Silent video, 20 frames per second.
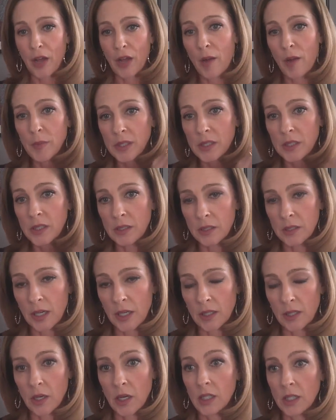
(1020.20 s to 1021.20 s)
common sense
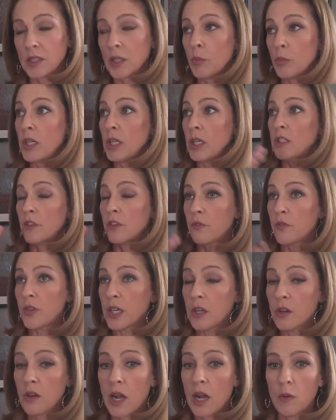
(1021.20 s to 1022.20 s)
gun laws and we need to
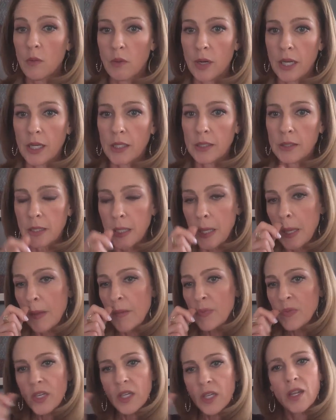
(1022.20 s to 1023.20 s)
figure out ways
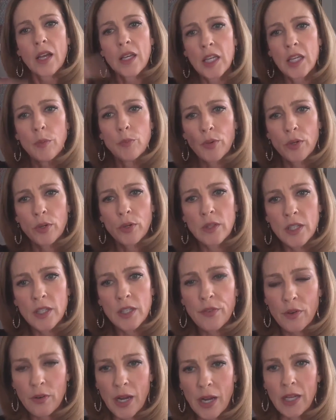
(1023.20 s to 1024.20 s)
to not keep
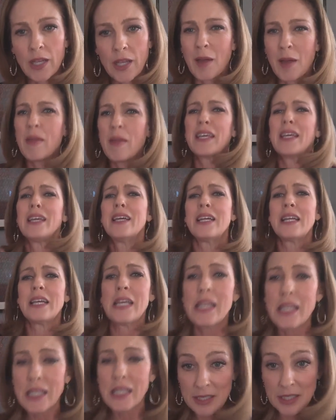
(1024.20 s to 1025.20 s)
proliferating and making it
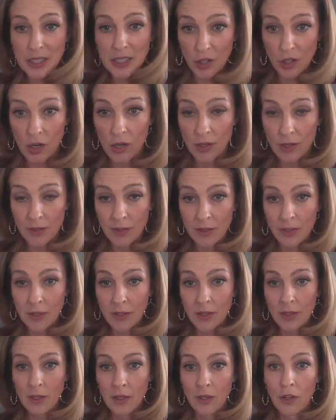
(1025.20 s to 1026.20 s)
easier
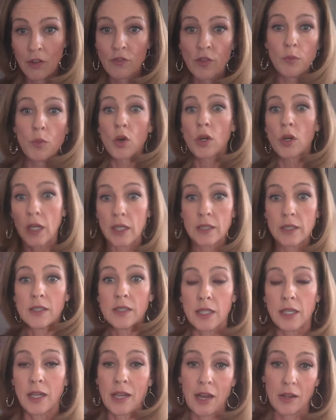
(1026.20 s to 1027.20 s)
for more guns to
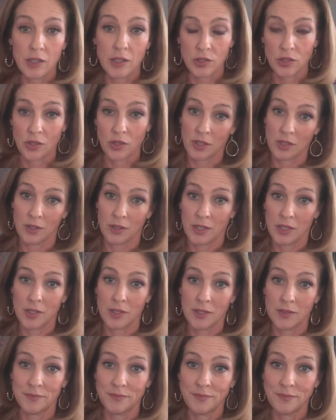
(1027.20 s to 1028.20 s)
get out in circulation.